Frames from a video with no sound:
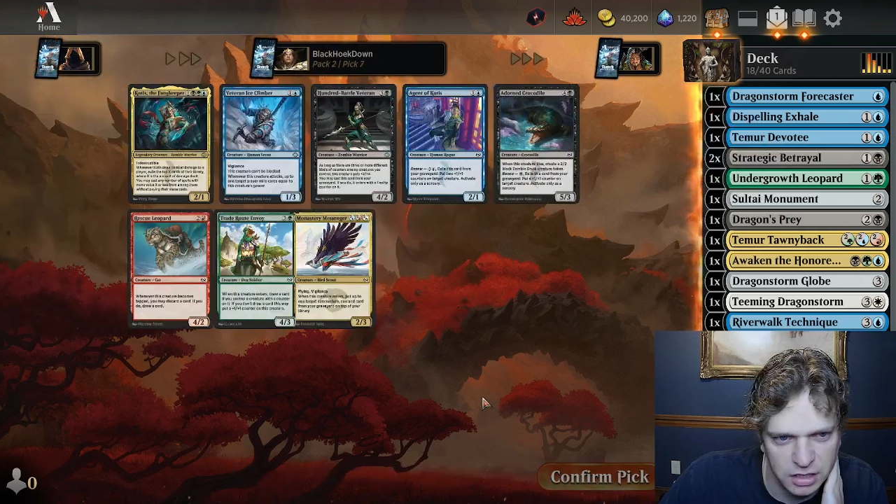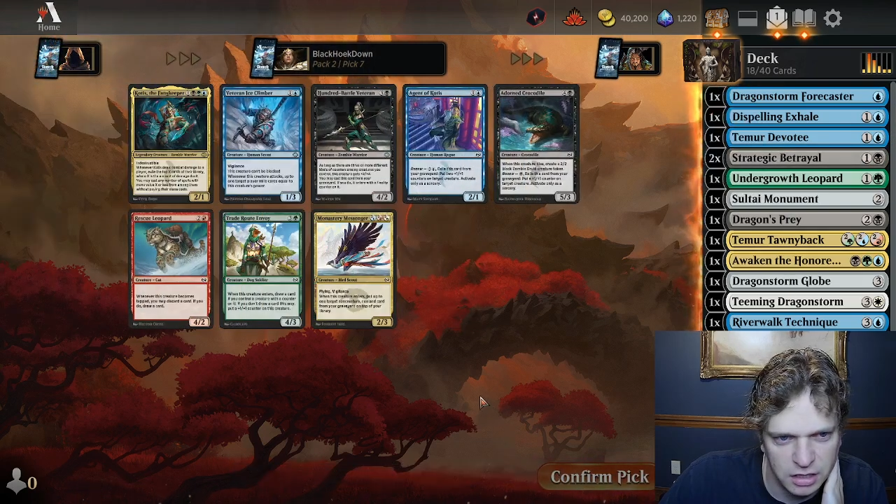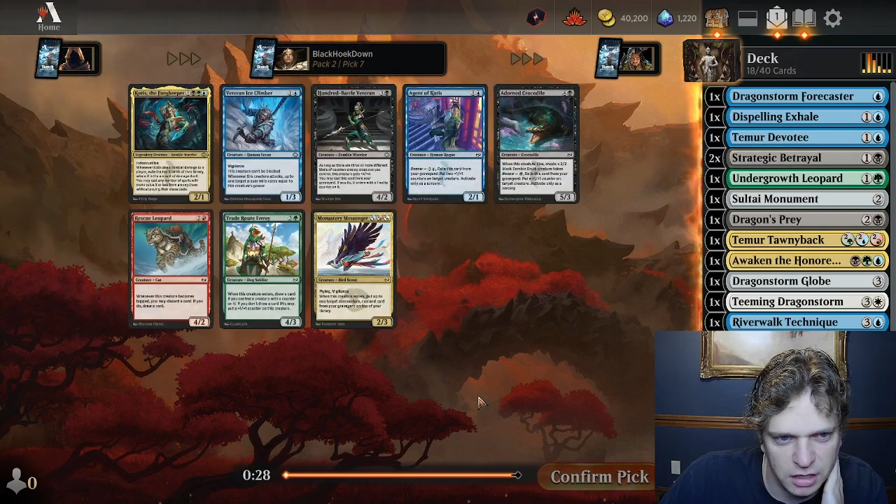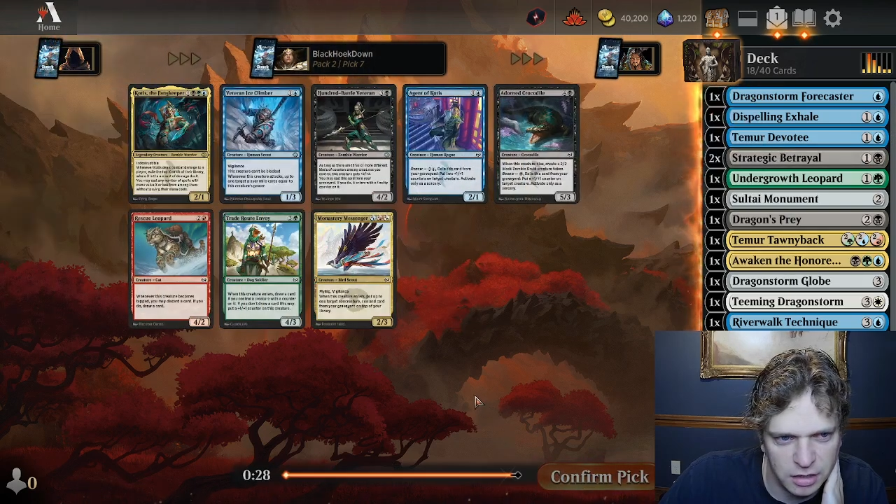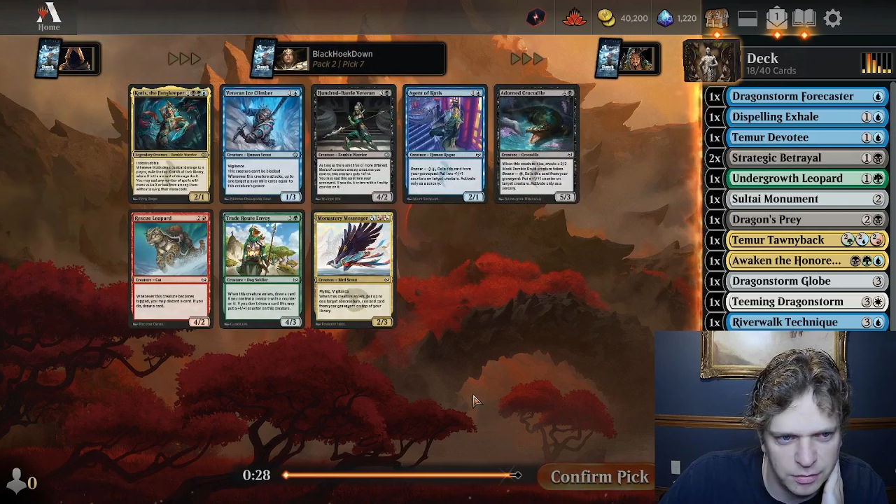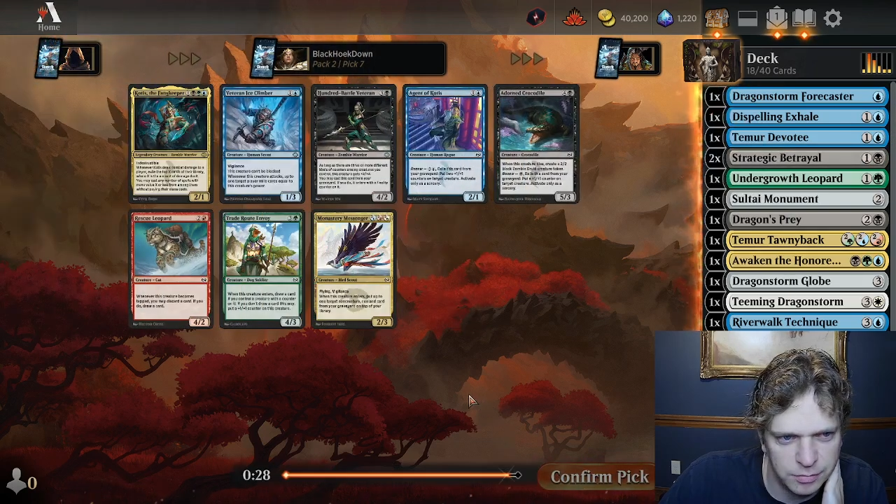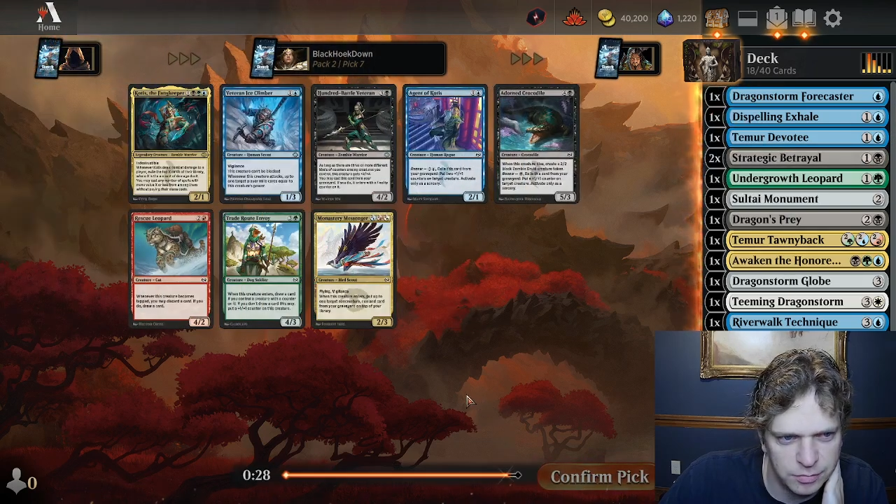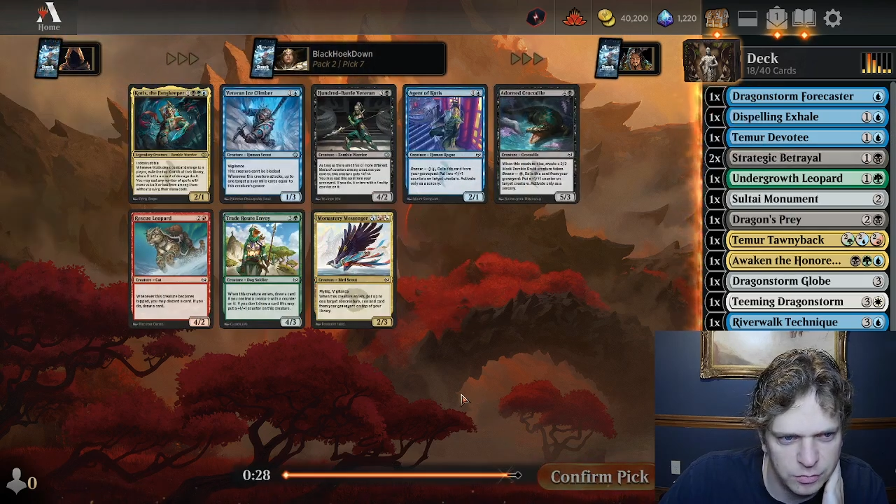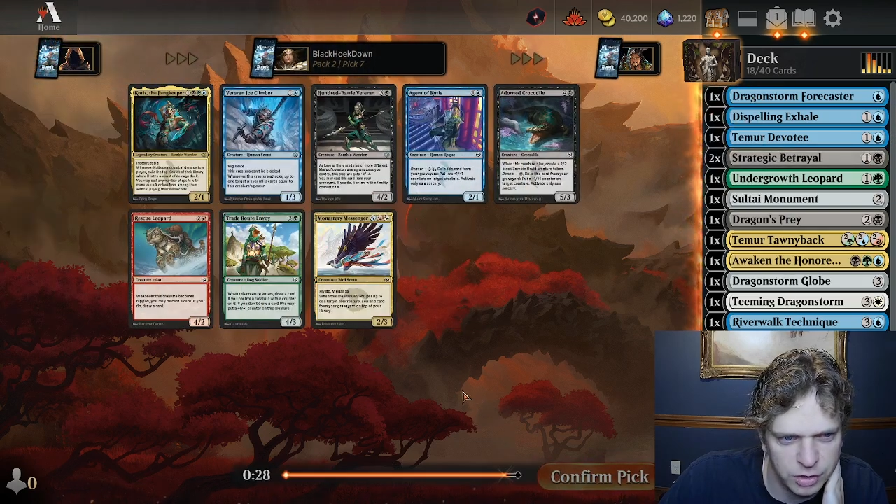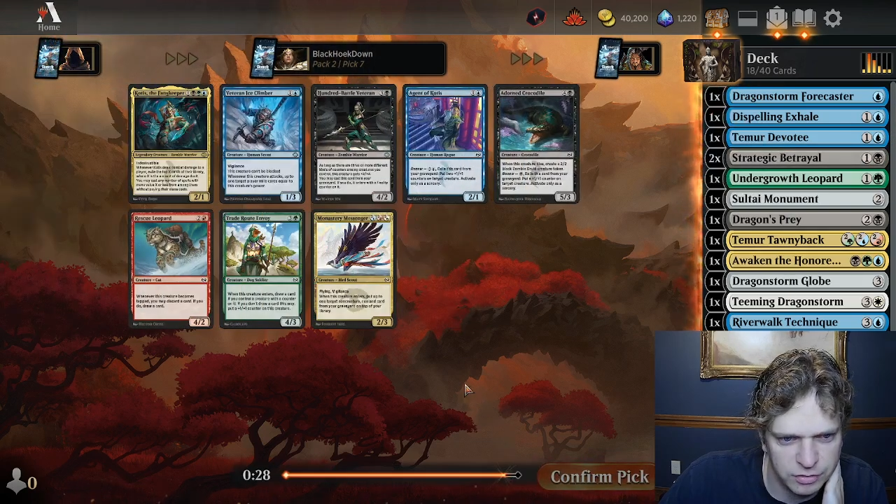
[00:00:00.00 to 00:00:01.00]

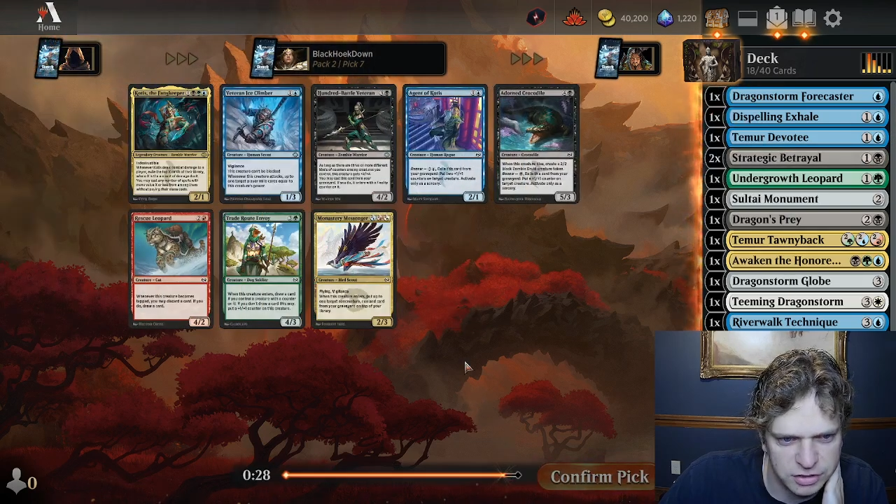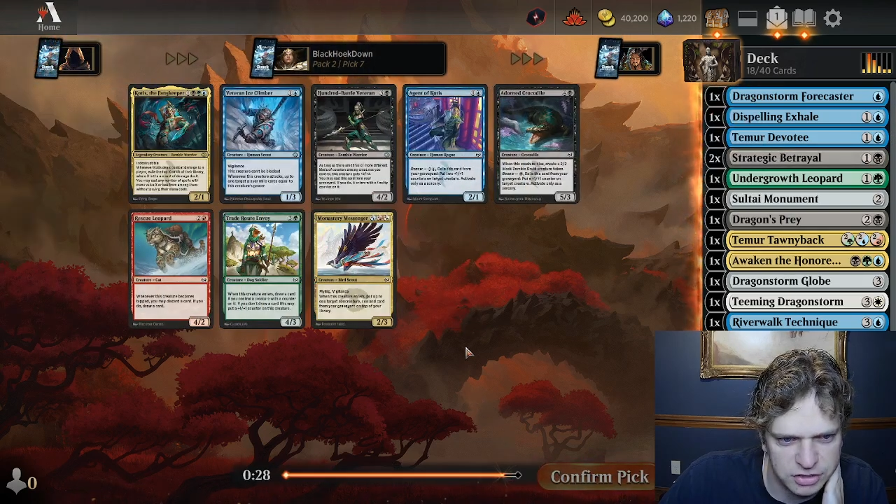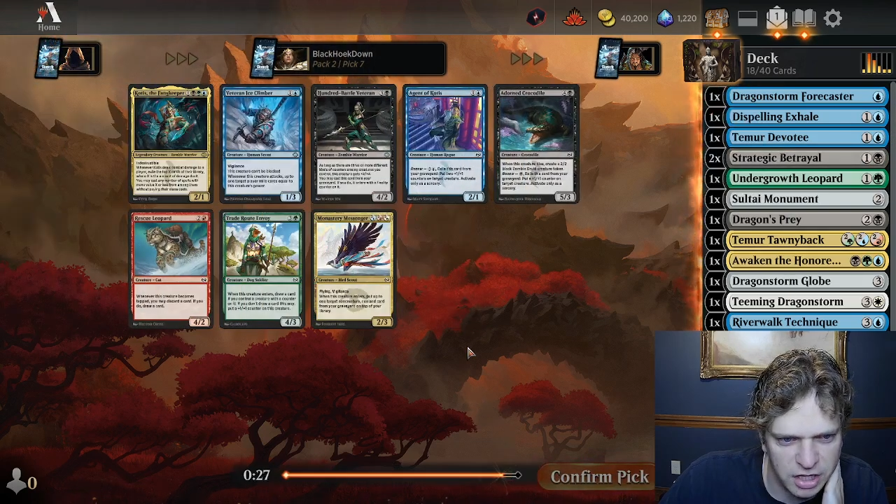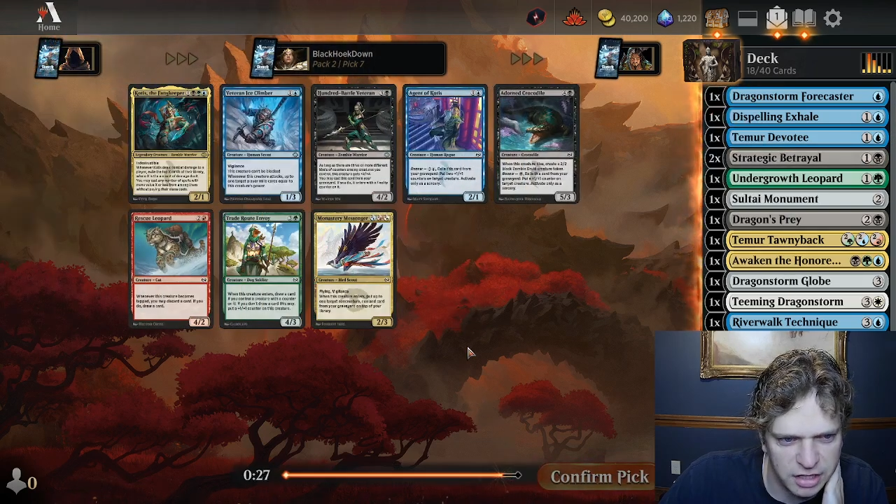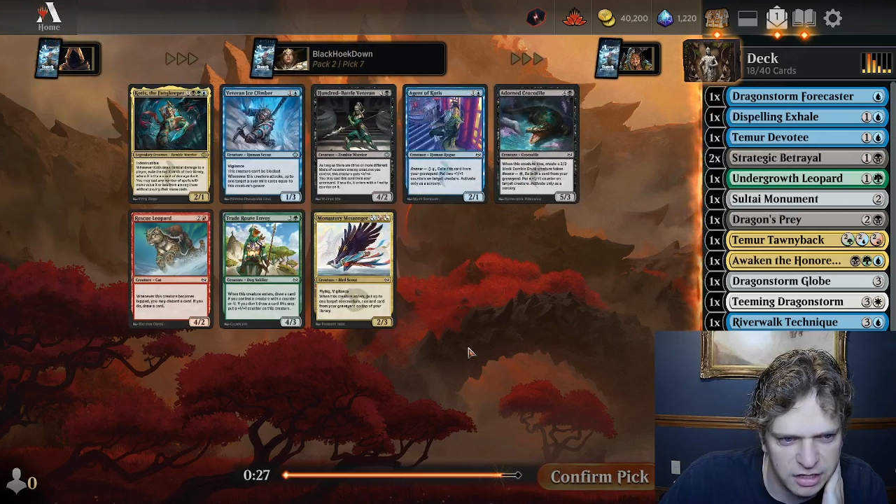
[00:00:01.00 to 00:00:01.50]
we'll give it a shot.